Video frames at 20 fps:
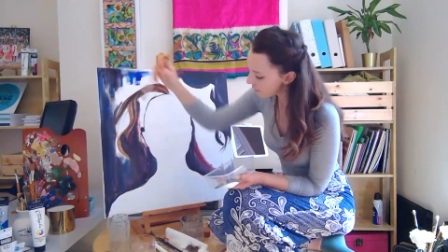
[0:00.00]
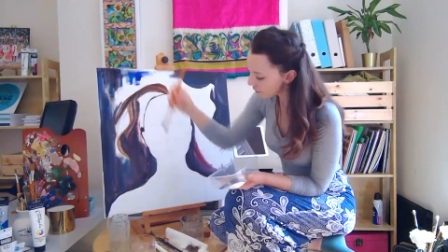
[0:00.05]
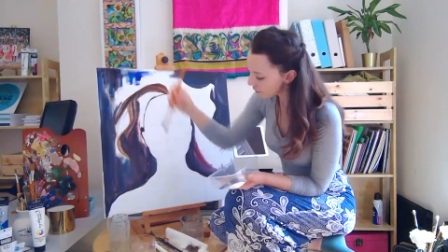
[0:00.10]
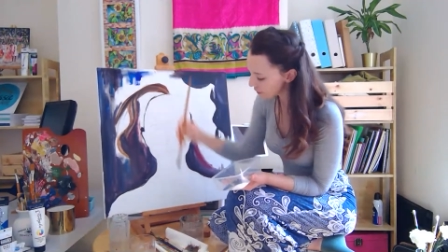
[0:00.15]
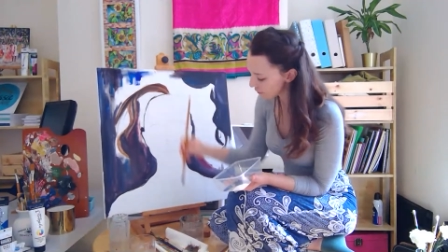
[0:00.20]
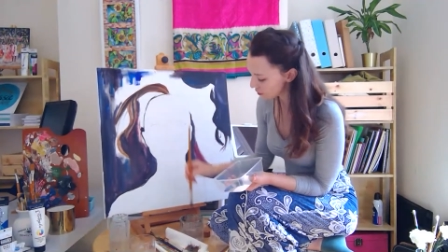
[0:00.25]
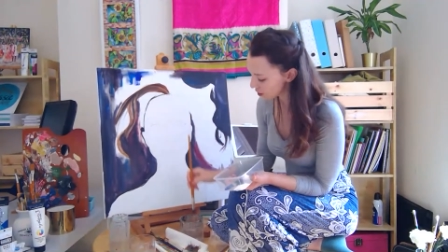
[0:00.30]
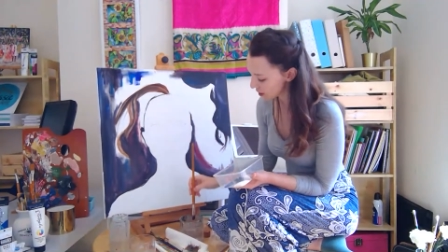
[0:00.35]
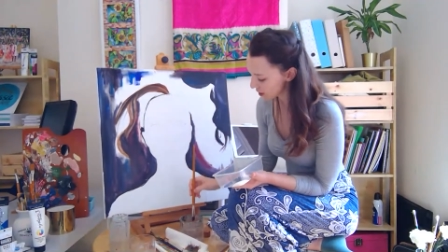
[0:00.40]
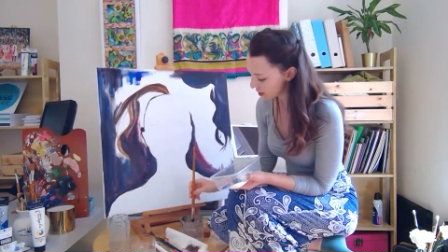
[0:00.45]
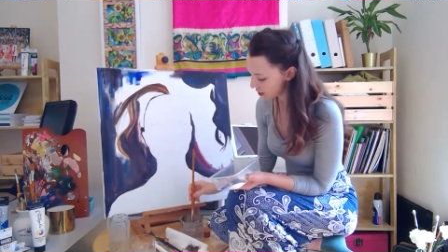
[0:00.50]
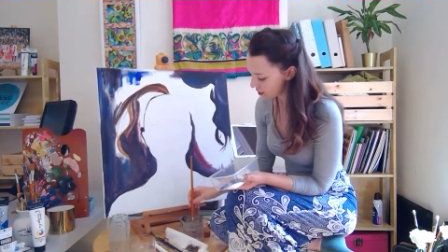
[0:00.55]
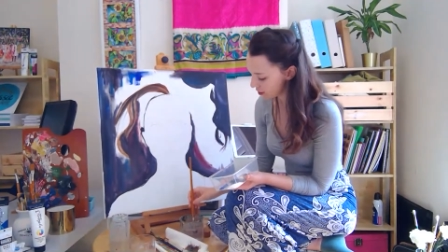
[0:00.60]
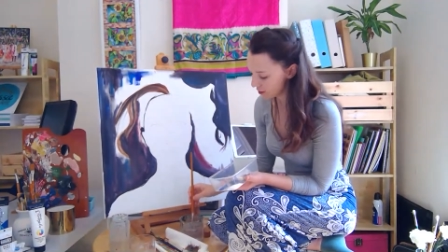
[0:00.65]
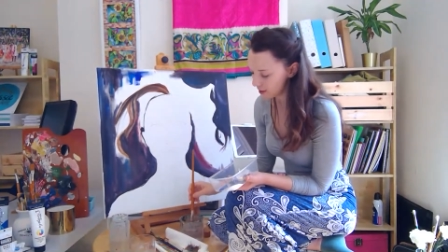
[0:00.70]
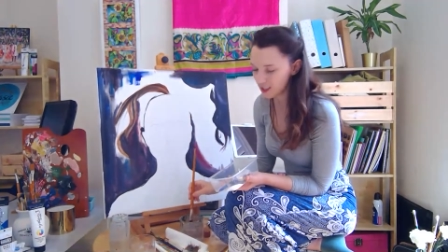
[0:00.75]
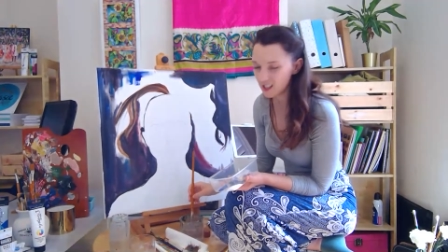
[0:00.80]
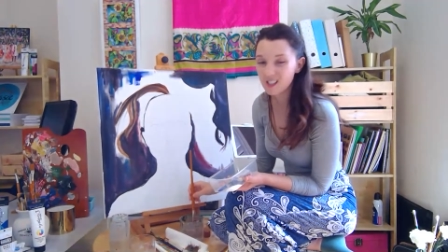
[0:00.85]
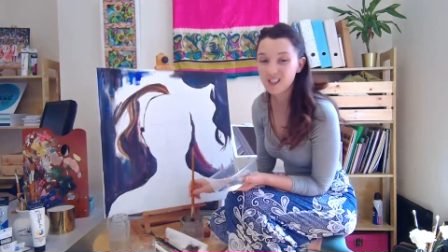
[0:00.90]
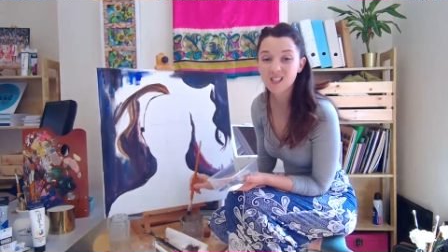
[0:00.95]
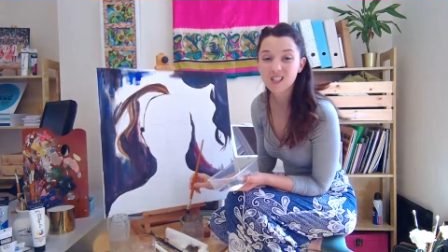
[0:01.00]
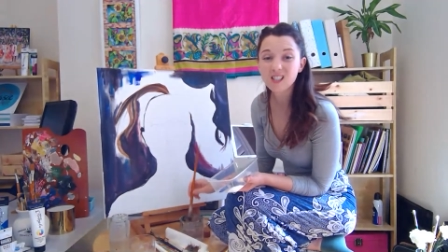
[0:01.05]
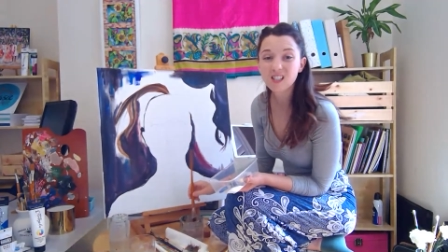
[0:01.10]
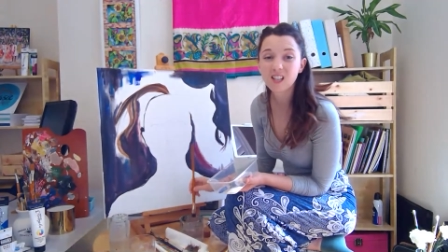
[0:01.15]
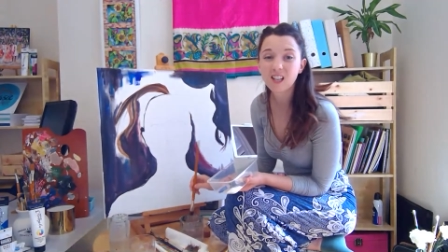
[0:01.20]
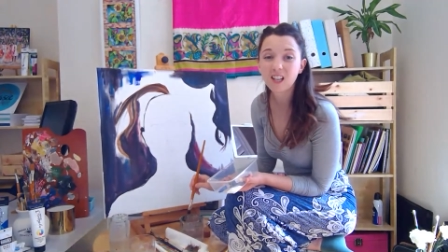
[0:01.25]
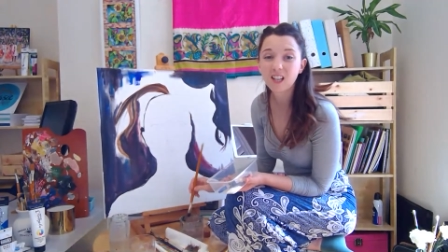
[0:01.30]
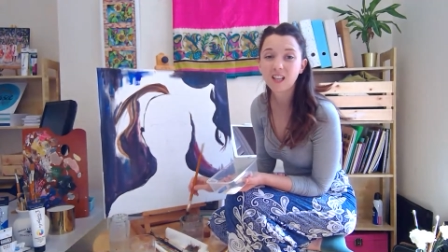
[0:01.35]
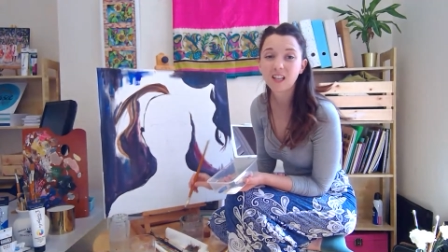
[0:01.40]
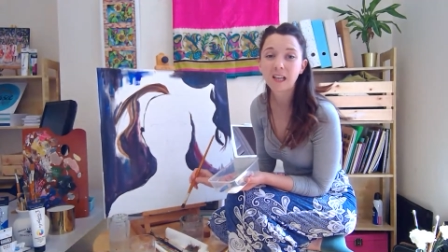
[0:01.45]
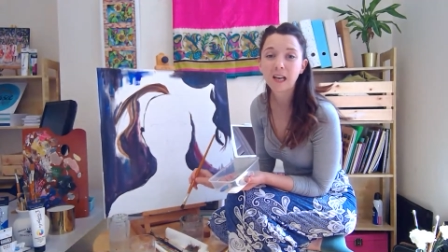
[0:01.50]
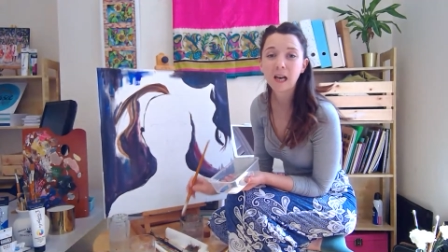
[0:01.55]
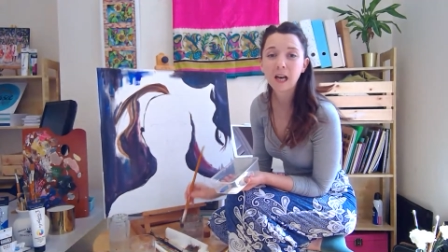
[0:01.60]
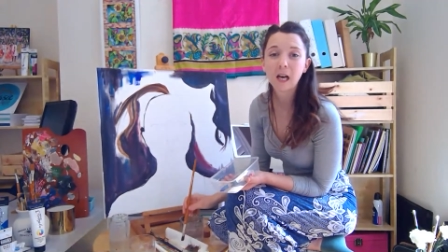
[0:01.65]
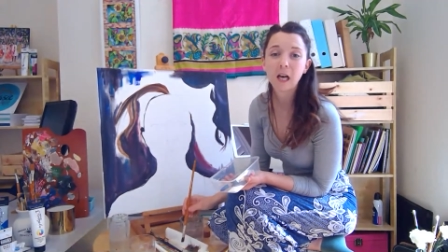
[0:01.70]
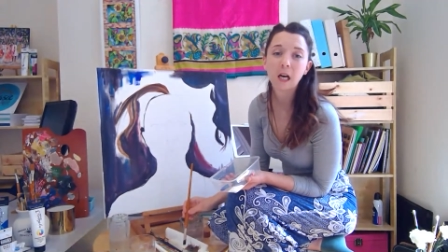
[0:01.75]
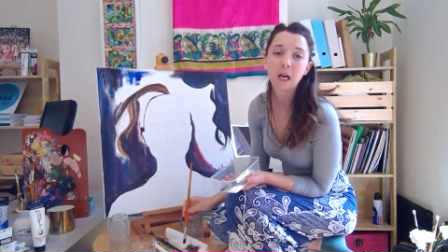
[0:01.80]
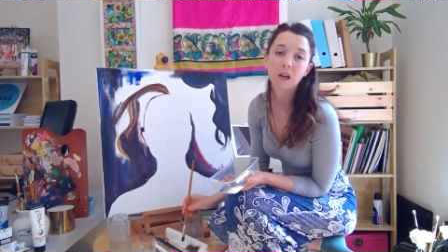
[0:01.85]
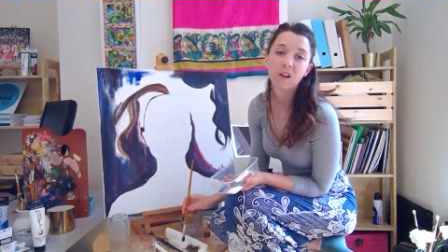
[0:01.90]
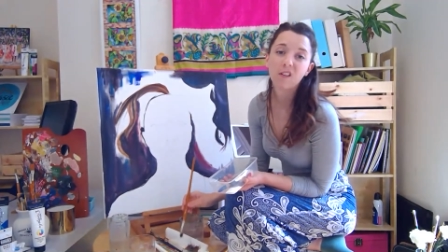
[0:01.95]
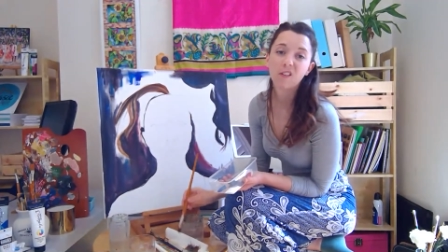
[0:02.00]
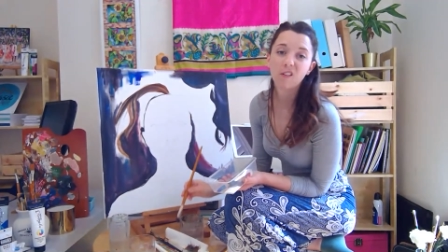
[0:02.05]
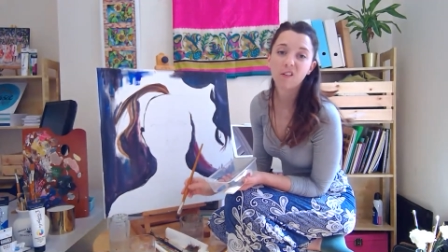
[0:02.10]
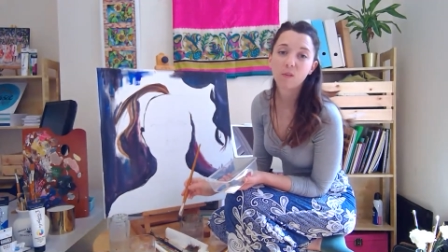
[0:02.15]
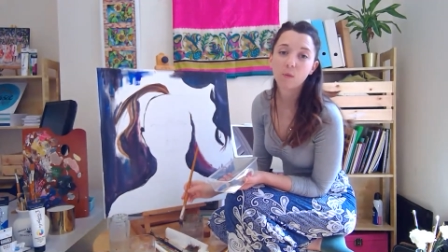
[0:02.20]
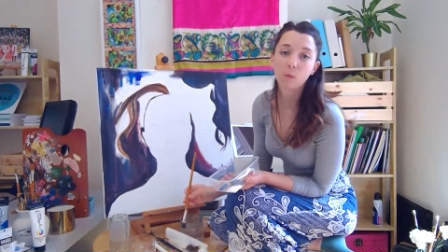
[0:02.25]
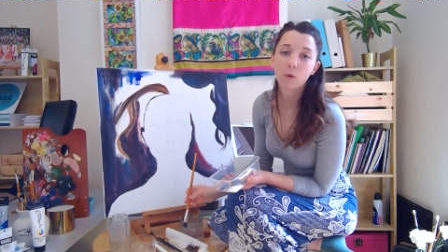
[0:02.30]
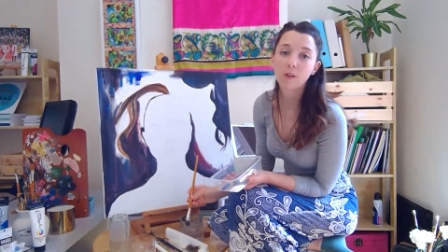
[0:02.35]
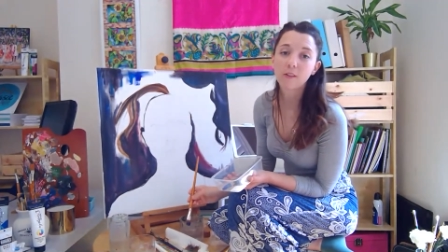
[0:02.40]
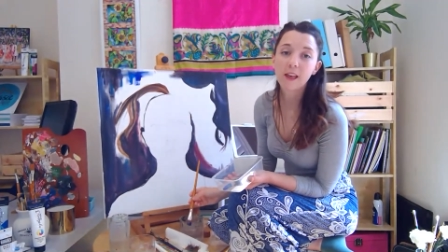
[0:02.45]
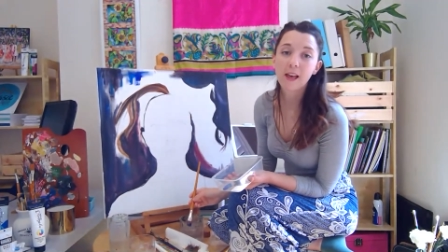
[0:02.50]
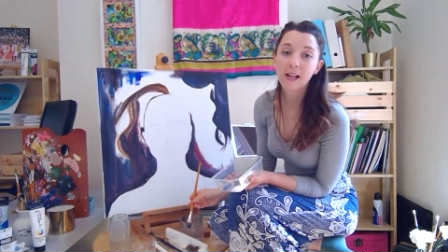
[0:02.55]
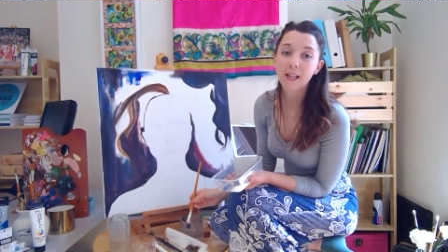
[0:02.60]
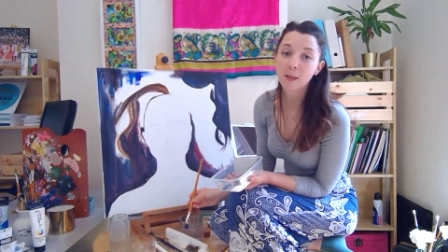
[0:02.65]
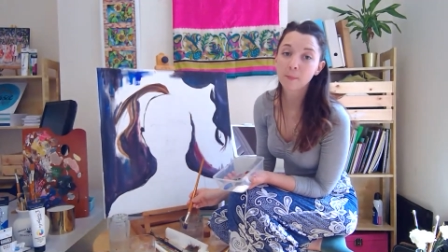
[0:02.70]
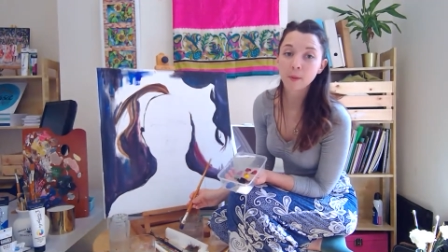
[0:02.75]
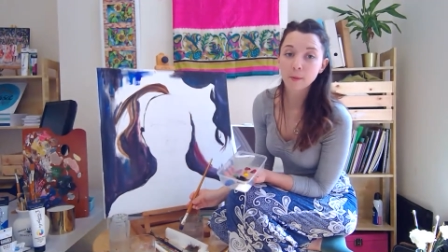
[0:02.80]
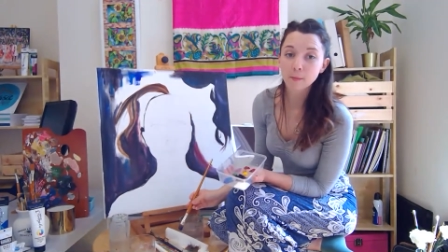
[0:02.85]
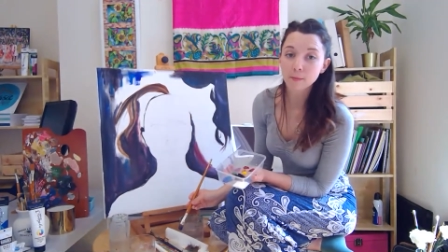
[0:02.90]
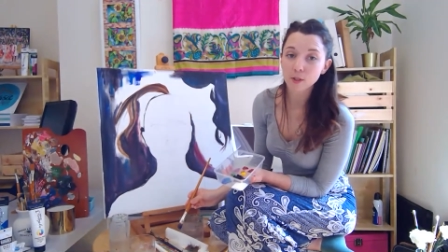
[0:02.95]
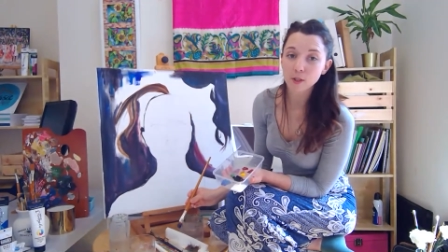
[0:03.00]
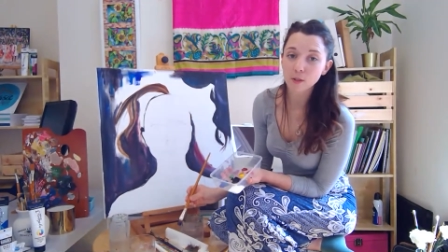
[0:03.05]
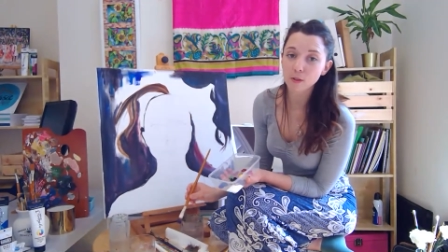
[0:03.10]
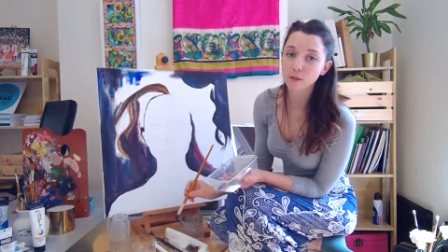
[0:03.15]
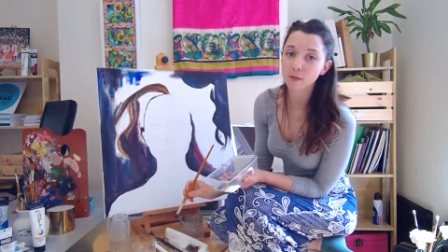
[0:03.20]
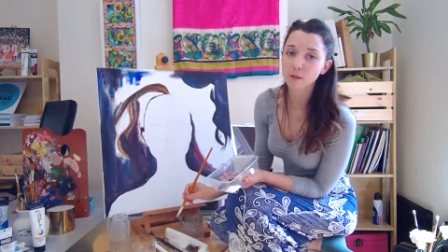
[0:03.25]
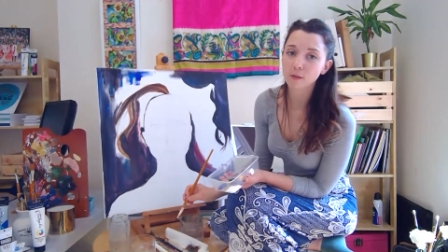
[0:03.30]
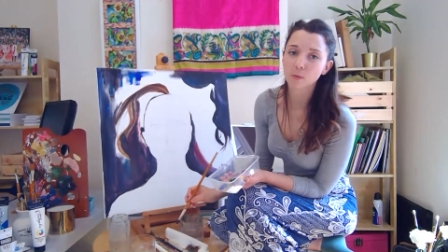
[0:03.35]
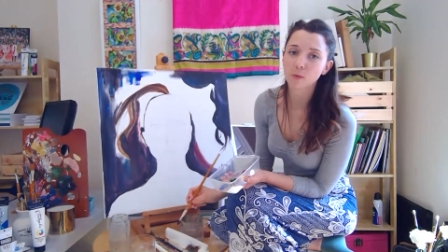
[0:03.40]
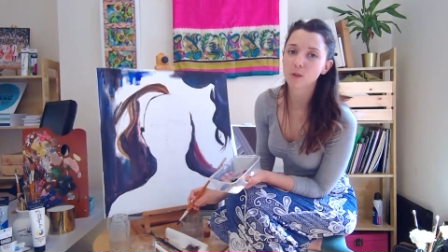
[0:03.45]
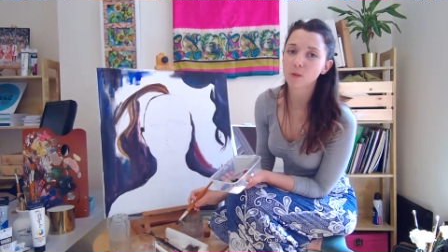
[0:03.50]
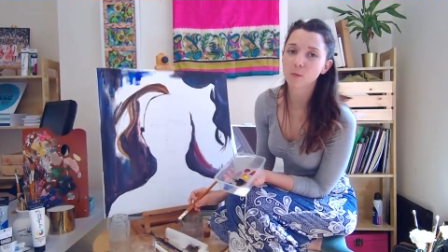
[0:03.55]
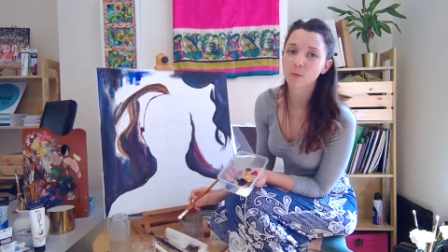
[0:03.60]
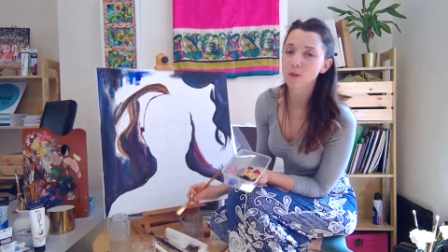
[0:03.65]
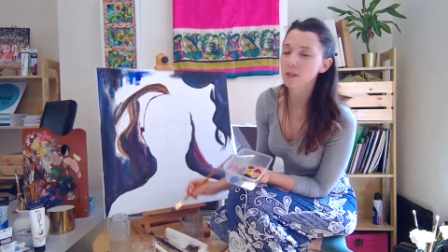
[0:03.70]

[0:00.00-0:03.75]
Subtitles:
you've just tuned in to see what the hell I'm up to,